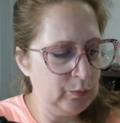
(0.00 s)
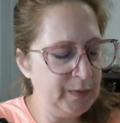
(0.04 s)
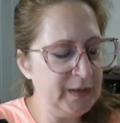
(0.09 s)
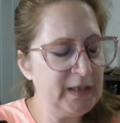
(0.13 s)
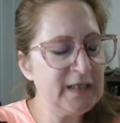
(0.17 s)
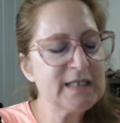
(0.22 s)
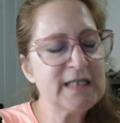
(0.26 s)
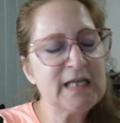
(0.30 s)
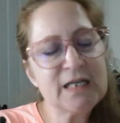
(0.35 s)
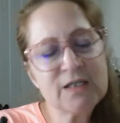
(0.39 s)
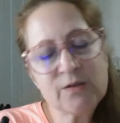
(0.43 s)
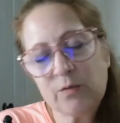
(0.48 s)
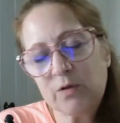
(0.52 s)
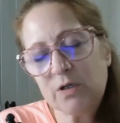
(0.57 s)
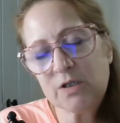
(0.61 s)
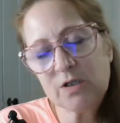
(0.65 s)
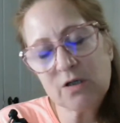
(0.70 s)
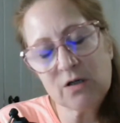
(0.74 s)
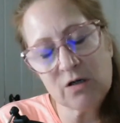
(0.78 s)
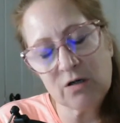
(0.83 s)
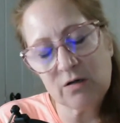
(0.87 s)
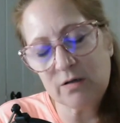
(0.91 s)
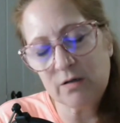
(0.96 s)
Because that's where
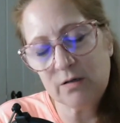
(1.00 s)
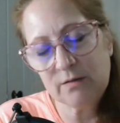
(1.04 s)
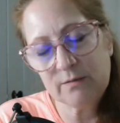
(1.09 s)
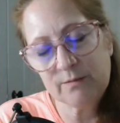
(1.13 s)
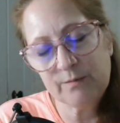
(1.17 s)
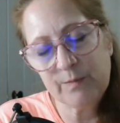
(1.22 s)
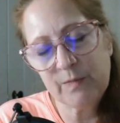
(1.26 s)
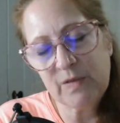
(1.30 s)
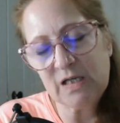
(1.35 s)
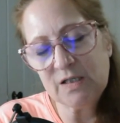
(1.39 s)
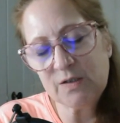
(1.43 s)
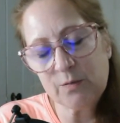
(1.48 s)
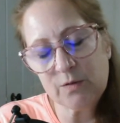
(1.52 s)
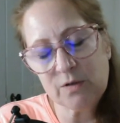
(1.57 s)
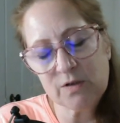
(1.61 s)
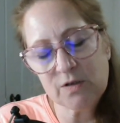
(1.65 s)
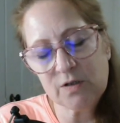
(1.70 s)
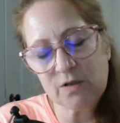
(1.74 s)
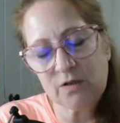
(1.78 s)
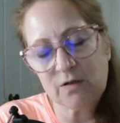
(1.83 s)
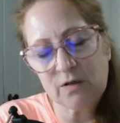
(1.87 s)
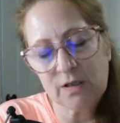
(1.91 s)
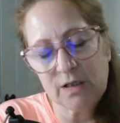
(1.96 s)
it's heard. That's where
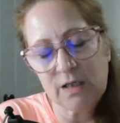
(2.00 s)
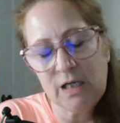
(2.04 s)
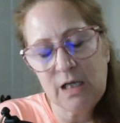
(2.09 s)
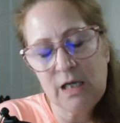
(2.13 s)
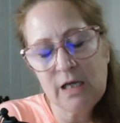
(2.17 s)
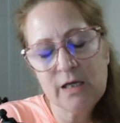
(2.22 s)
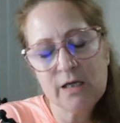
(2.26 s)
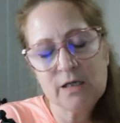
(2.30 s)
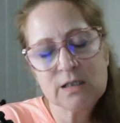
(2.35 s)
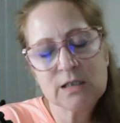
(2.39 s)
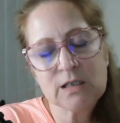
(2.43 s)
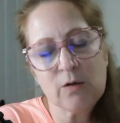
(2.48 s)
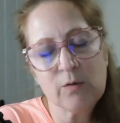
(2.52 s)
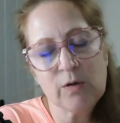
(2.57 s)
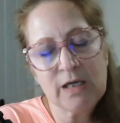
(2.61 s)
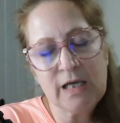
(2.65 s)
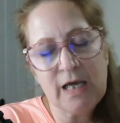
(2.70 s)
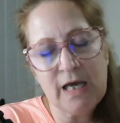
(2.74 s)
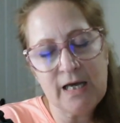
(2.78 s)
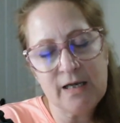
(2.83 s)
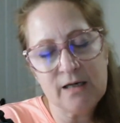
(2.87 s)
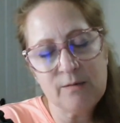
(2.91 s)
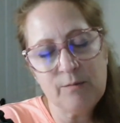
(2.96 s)
it's heard. So
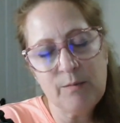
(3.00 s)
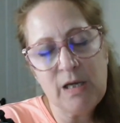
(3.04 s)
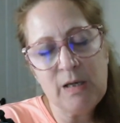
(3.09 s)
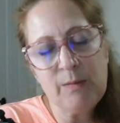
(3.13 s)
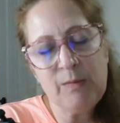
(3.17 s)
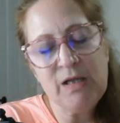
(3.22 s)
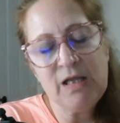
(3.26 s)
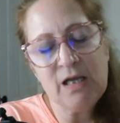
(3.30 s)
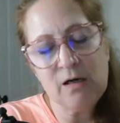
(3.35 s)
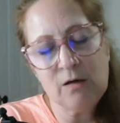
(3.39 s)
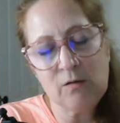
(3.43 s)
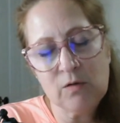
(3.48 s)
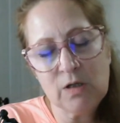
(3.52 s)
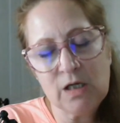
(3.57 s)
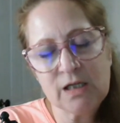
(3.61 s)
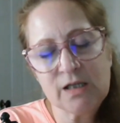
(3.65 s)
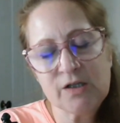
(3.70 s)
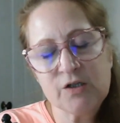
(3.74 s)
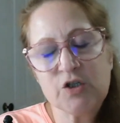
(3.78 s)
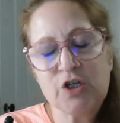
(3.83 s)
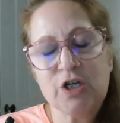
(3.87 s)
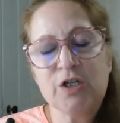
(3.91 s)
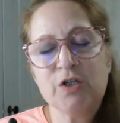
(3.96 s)
again, maybe they don't
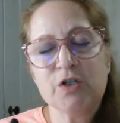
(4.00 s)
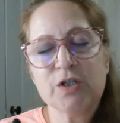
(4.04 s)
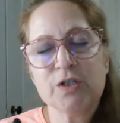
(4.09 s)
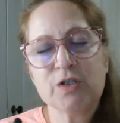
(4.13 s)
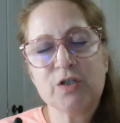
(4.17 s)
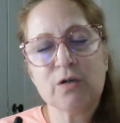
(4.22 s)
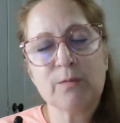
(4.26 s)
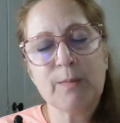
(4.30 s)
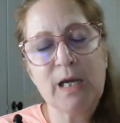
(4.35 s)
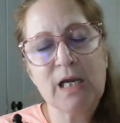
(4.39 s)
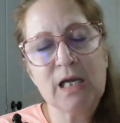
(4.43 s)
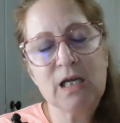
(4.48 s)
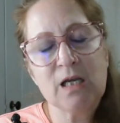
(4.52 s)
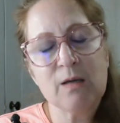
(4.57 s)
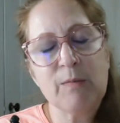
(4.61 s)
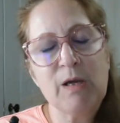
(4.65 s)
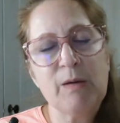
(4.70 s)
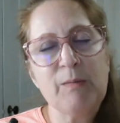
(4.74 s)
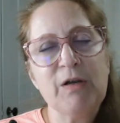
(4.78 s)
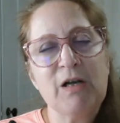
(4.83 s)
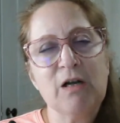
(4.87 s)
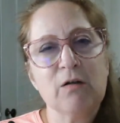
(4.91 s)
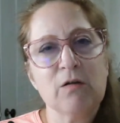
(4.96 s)
like the changes you're making.
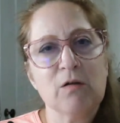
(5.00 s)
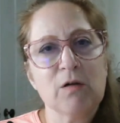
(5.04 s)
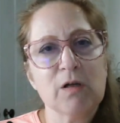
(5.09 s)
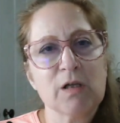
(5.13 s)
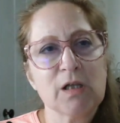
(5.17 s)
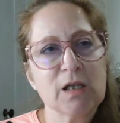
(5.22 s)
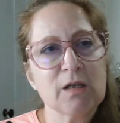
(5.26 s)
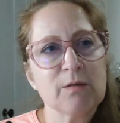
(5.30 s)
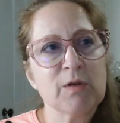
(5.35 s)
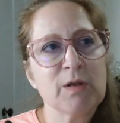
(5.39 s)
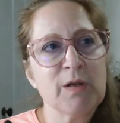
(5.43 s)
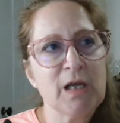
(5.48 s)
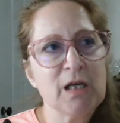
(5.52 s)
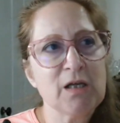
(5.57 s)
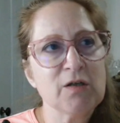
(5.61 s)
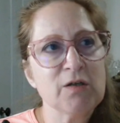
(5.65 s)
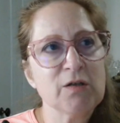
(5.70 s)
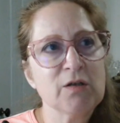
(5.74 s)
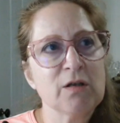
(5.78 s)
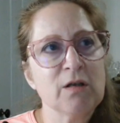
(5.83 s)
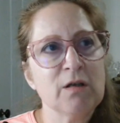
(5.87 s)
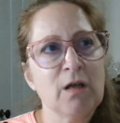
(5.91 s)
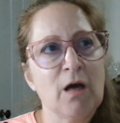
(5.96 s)
Maybe don't they
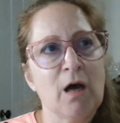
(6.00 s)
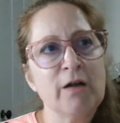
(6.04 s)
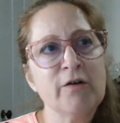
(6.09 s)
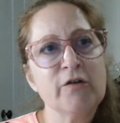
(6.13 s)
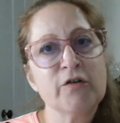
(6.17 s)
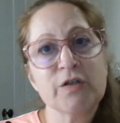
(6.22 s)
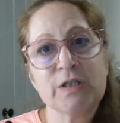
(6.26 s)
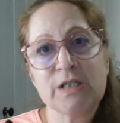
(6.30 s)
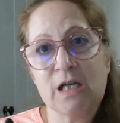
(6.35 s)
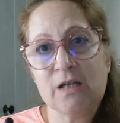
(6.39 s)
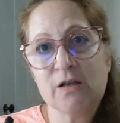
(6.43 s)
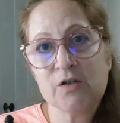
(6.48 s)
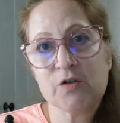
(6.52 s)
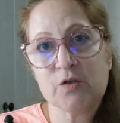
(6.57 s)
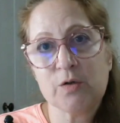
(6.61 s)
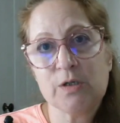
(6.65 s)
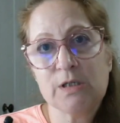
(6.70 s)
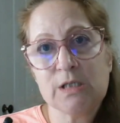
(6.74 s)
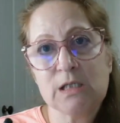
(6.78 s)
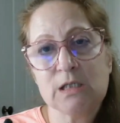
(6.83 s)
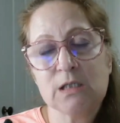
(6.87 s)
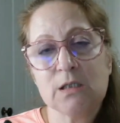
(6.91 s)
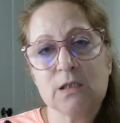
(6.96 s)
understand the
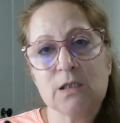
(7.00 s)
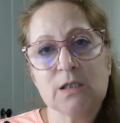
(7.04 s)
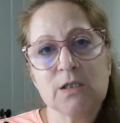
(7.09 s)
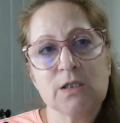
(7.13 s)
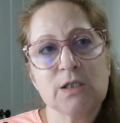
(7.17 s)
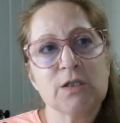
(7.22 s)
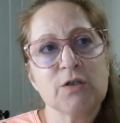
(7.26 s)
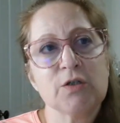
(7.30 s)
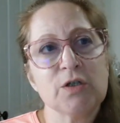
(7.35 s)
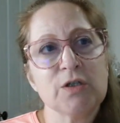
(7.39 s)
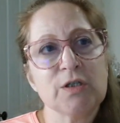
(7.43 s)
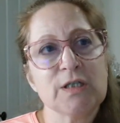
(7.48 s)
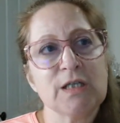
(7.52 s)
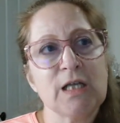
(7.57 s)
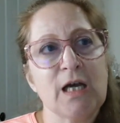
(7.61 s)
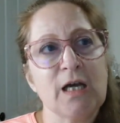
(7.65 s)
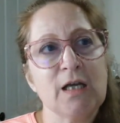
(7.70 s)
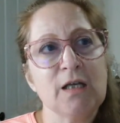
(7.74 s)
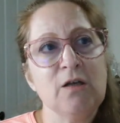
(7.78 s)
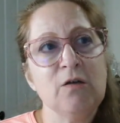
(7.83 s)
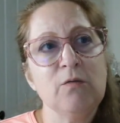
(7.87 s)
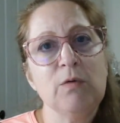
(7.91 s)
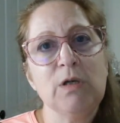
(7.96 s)
choices and decisions
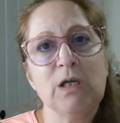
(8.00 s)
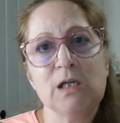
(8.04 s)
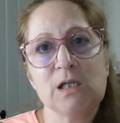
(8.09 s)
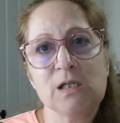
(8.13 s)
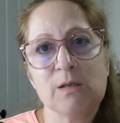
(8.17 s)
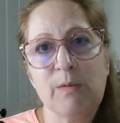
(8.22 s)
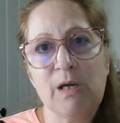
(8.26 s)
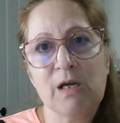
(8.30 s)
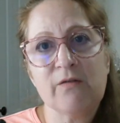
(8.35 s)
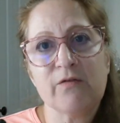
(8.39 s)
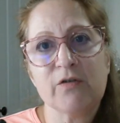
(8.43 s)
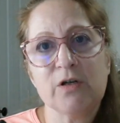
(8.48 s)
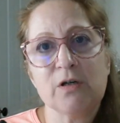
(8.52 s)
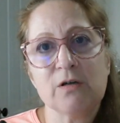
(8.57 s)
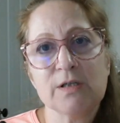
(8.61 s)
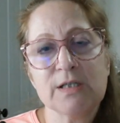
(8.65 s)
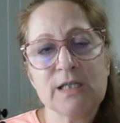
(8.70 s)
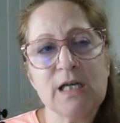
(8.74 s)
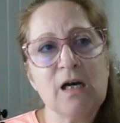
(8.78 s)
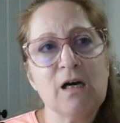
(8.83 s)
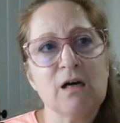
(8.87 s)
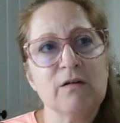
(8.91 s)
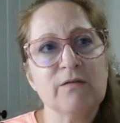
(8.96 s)
that you need to make for
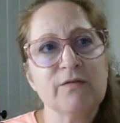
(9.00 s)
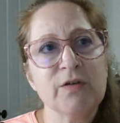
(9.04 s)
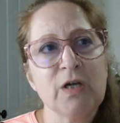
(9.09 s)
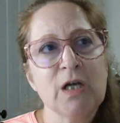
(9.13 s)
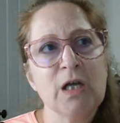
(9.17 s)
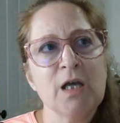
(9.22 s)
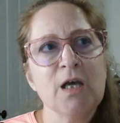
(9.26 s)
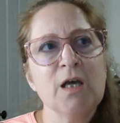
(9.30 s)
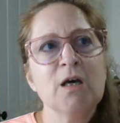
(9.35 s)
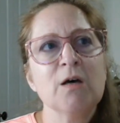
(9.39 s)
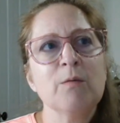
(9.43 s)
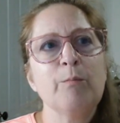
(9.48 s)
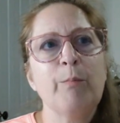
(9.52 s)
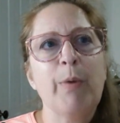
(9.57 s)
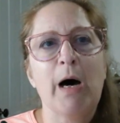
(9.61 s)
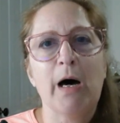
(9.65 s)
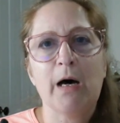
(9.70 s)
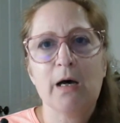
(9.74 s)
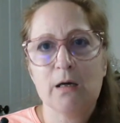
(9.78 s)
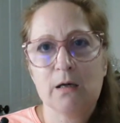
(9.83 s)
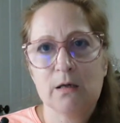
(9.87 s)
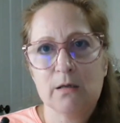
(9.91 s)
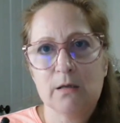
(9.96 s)
yourself,
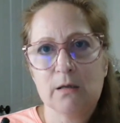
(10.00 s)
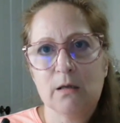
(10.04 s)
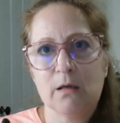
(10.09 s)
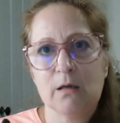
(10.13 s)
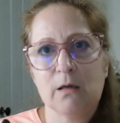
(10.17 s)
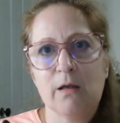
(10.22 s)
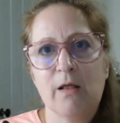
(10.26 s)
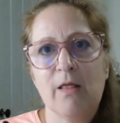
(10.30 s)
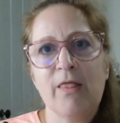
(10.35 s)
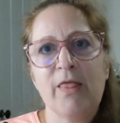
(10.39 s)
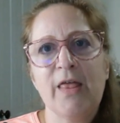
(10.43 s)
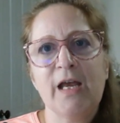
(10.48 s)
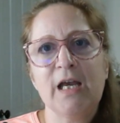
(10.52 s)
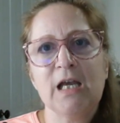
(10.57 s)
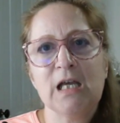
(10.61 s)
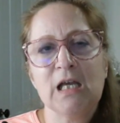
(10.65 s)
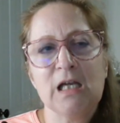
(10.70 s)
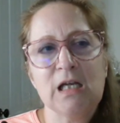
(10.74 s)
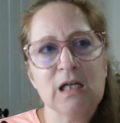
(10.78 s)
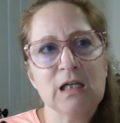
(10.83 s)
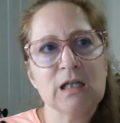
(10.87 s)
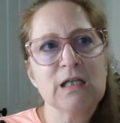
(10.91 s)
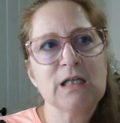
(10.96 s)
but they
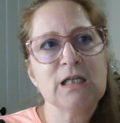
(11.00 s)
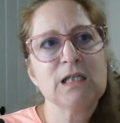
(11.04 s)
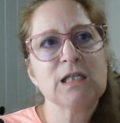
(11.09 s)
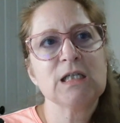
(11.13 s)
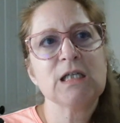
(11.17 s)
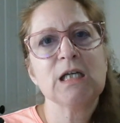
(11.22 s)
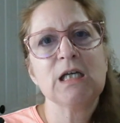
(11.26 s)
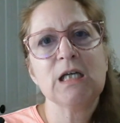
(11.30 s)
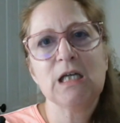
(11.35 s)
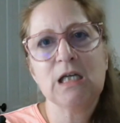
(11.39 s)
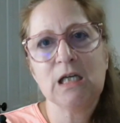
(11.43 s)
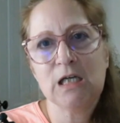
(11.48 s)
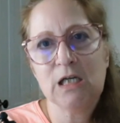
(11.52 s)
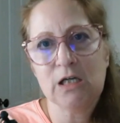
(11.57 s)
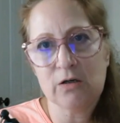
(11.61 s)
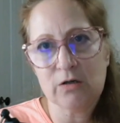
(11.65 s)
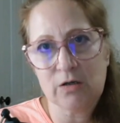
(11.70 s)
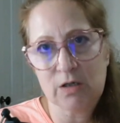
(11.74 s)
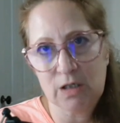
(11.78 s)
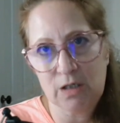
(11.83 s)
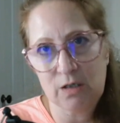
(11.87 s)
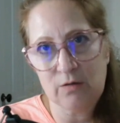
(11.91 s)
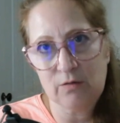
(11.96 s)
can at least
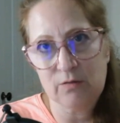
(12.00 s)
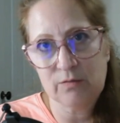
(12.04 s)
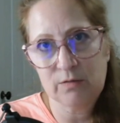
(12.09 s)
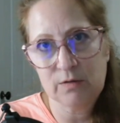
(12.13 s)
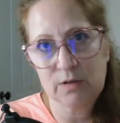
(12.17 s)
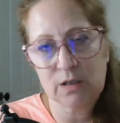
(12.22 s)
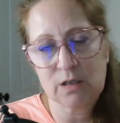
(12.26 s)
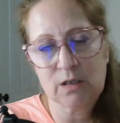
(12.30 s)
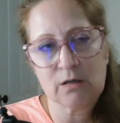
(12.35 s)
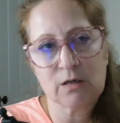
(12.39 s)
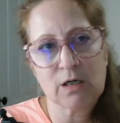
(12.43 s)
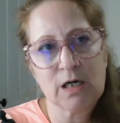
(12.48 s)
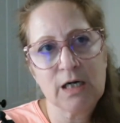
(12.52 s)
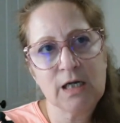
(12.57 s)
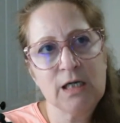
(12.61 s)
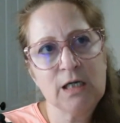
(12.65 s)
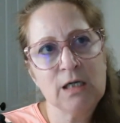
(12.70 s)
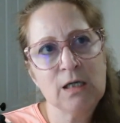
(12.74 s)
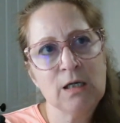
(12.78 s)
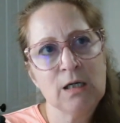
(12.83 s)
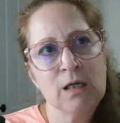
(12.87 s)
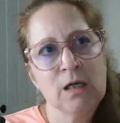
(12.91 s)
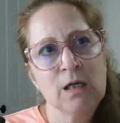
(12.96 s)
hear you. All
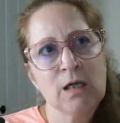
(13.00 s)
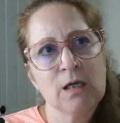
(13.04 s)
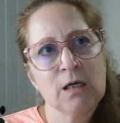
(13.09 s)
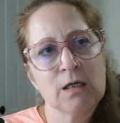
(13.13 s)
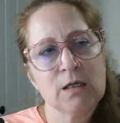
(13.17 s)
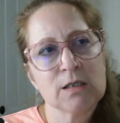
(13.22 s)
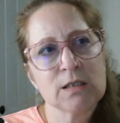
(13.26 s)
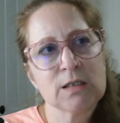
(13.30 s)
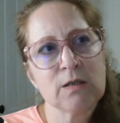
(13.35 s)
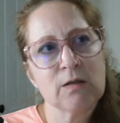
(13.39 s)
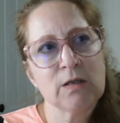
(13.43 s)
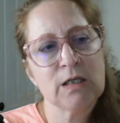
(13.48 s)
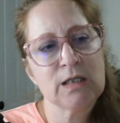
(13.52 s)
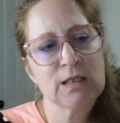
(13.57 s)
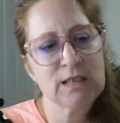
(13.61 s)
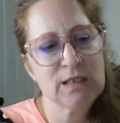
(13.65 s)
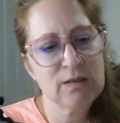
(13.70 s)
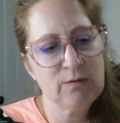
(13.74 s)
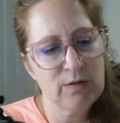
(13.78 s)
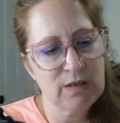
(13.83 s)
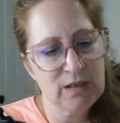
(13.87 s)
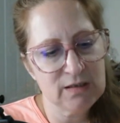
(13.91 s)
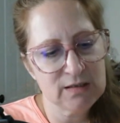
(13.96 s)
right. So let's
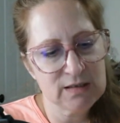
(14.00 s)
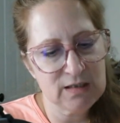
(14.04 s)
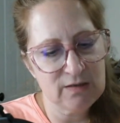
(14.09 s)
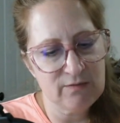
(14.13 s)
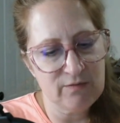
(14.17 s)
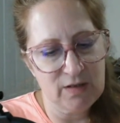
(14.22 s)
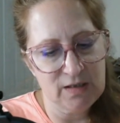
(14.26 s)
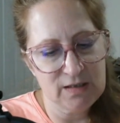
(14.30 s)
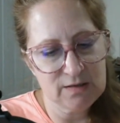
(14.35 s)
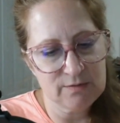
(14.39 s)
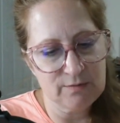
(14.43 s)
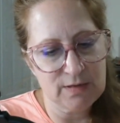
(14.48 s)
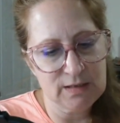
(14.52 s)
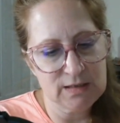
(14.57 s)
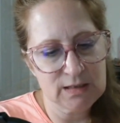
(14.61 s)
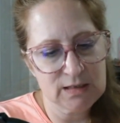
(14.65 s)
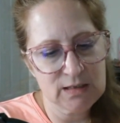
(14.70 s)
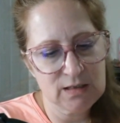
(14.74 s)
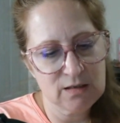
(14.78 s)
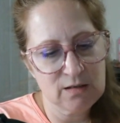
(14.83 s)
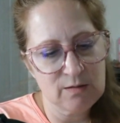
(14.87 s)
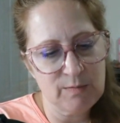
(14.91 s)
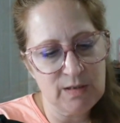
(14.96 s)
see what else advice
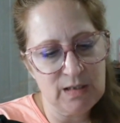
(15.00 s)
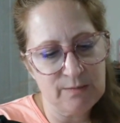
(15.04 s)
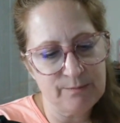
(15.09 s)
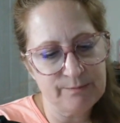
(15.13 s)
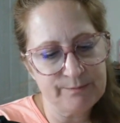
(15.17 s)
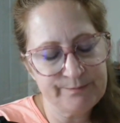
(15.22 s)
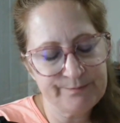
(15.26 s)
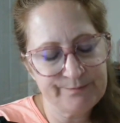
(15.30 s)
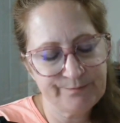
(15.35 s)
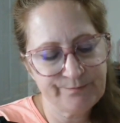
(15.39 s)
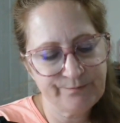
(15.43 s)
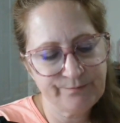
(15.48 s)
wants to come in.